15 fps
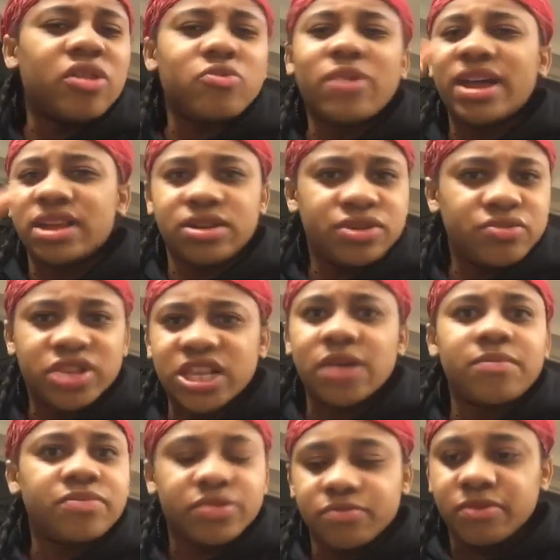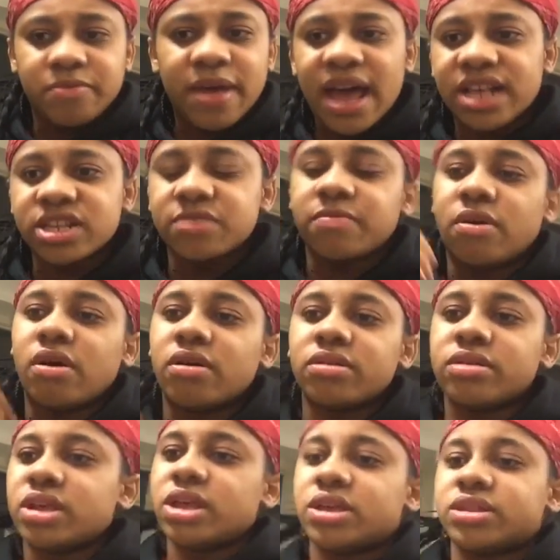way to do something with basketball,
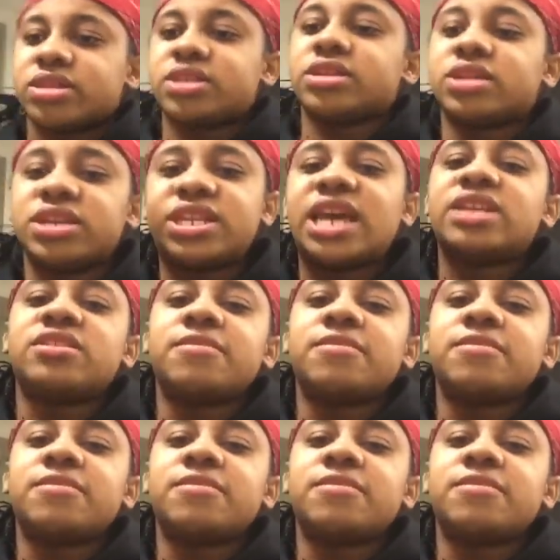contained to